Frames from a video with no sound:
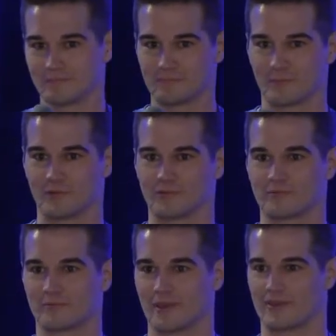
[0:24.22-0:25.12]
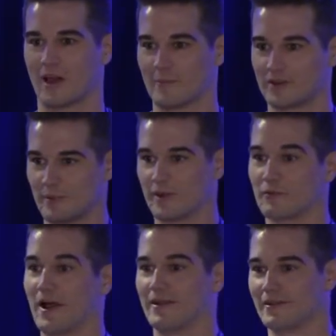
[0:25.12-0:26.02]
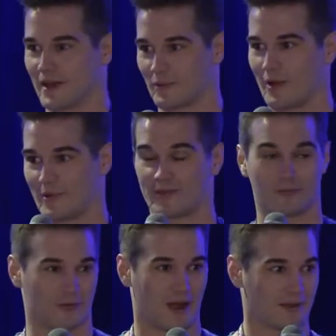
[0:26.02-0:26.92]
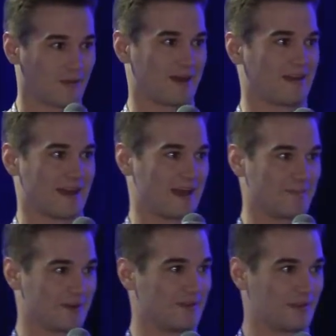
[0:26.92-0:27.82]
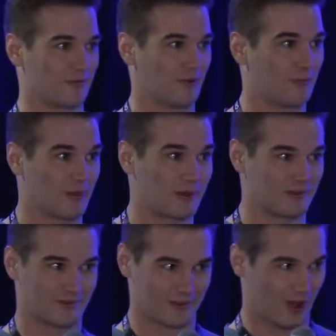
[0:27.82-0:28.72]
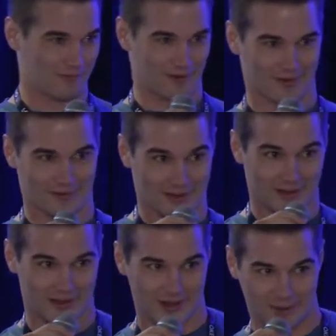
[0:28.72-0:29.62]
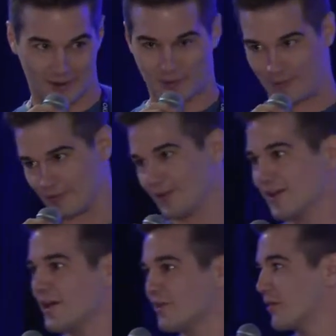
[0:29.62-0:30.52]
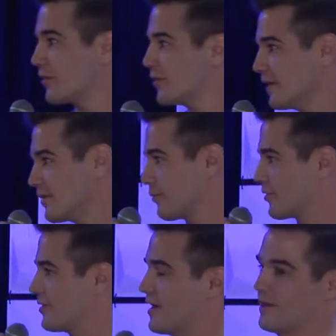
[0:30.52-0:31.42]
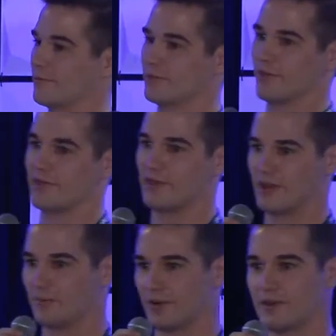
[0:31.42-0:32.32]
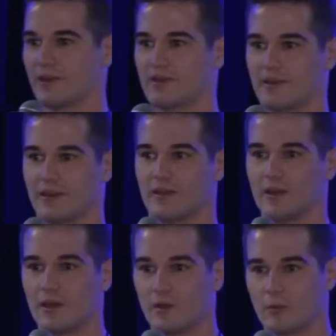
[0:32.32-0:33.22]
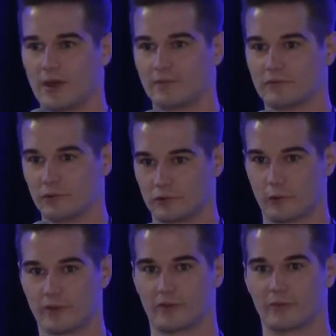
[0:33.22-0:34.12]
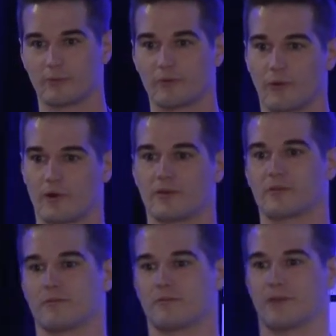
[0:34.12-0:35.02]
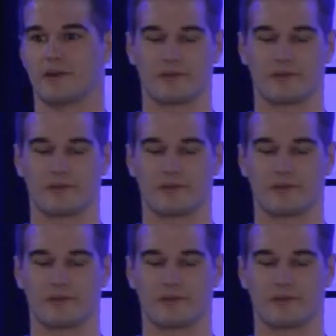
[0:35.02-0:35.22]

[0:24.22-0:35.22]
which is not meant to be a threat, I promise. We're not threatening anybody in this room. We're not offering to kill anybody, I promise. The thing that we're saying with this statement is that we have two choices before us as a